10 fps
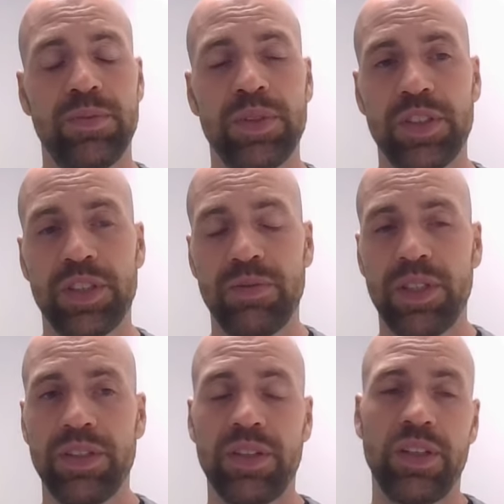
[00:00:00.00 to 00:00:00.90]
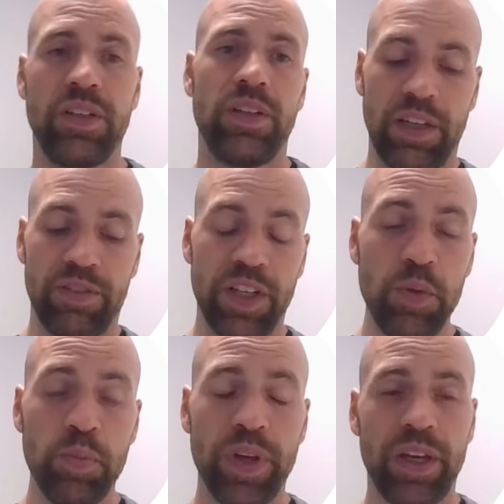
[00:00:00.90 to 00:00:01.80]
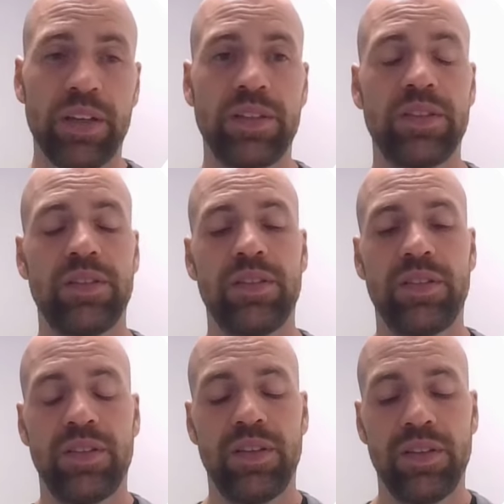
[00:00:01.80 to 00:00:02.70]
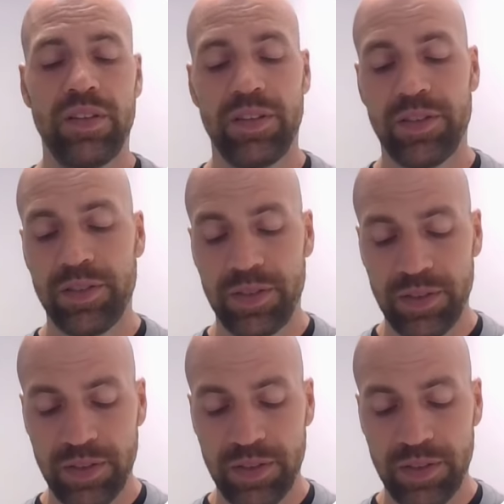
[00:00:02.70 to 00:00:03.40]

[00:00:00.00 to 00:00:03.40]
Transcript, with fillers: a position where you can have an impact on the